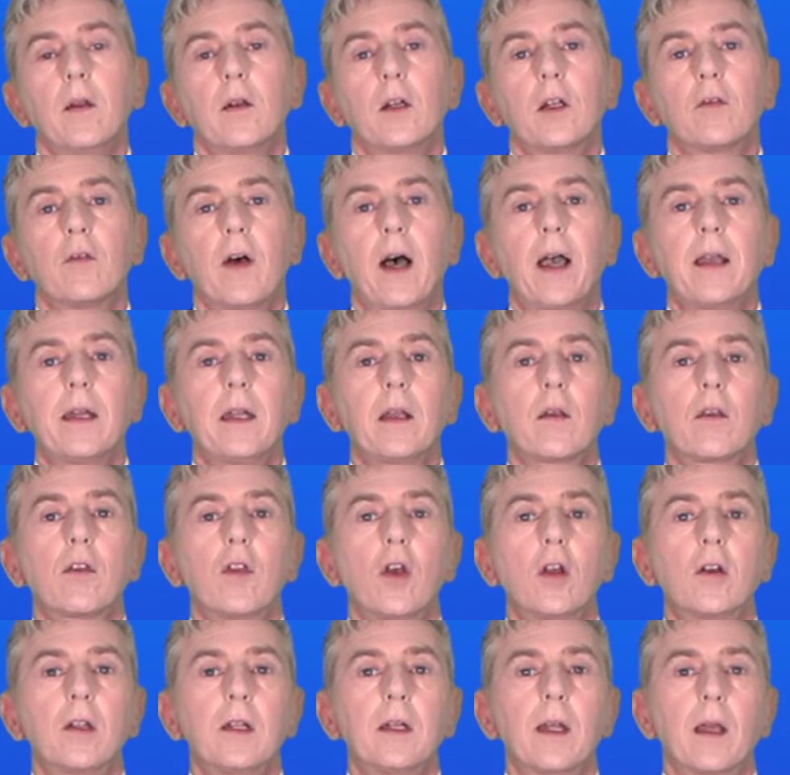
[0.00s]
Dividing
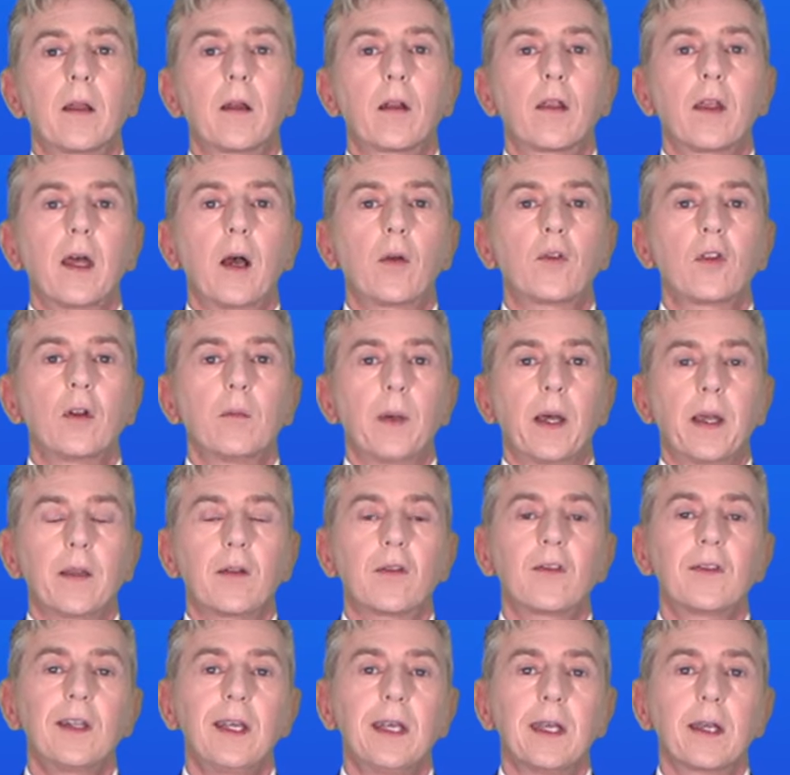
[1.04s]
39,000 by
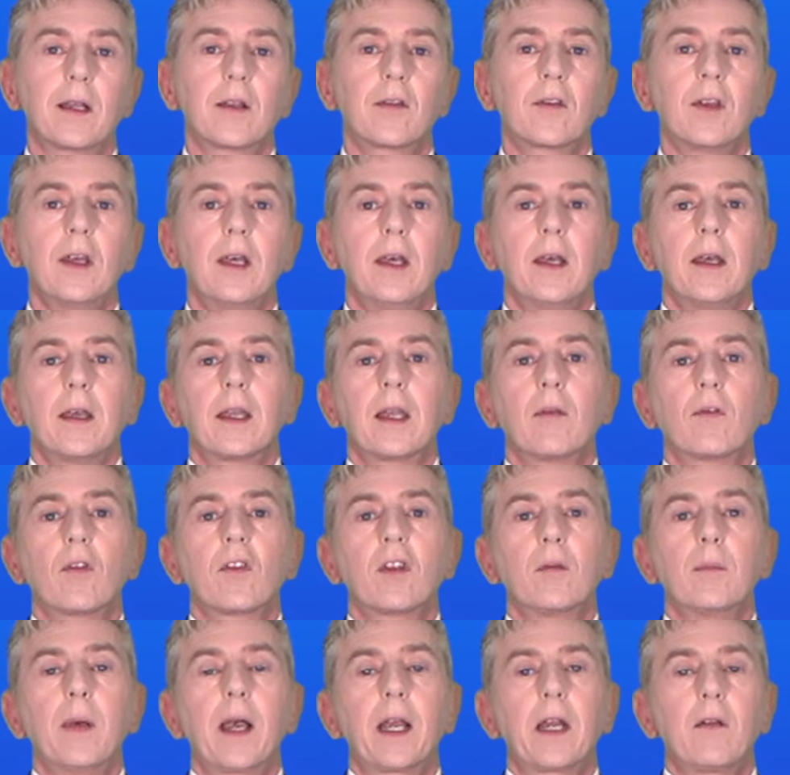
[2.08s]
6 gives
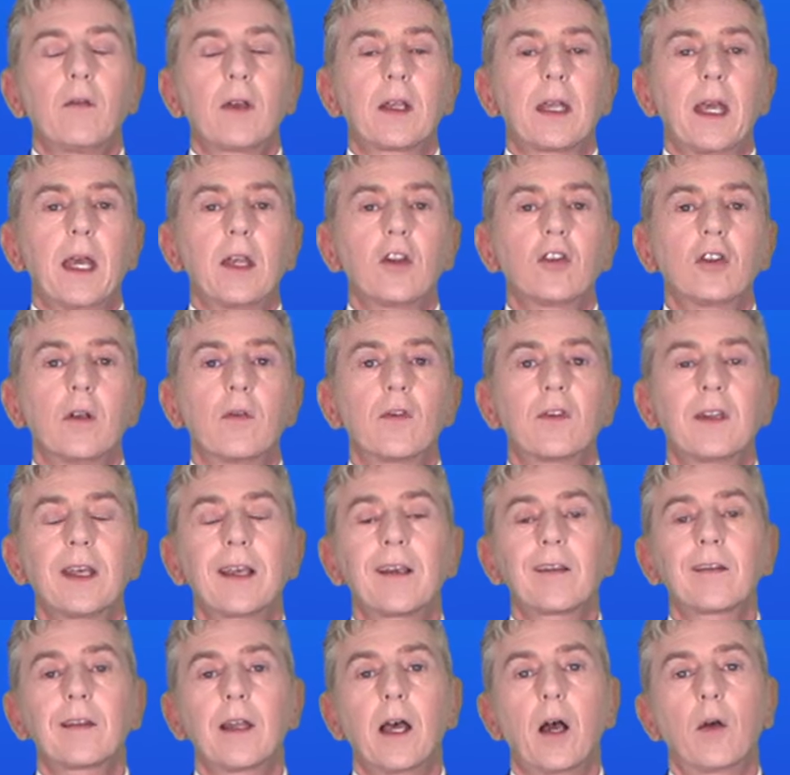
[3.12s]
us a magnification of
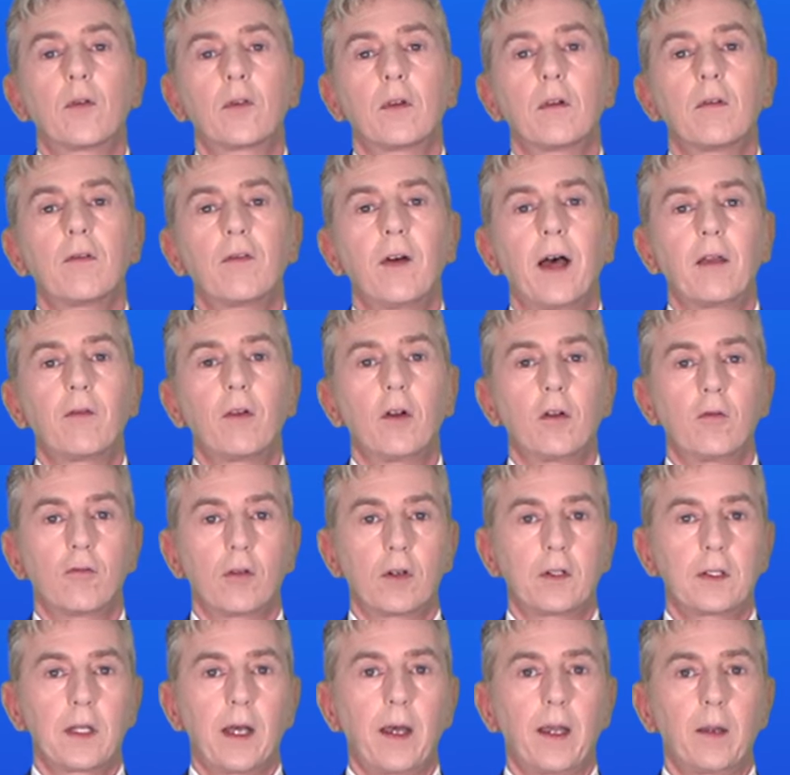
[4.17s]

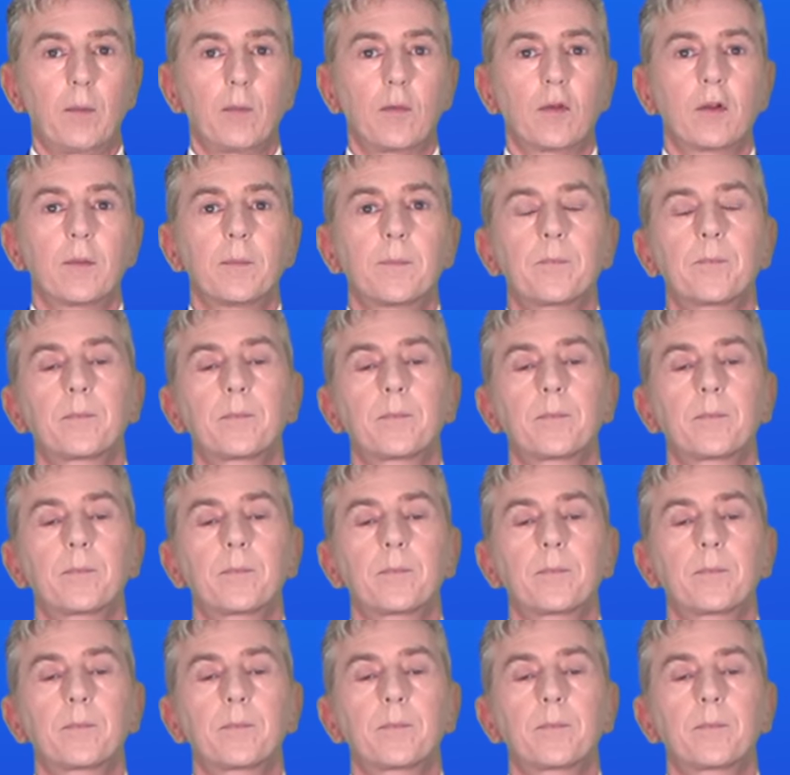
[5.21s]
6,500 times.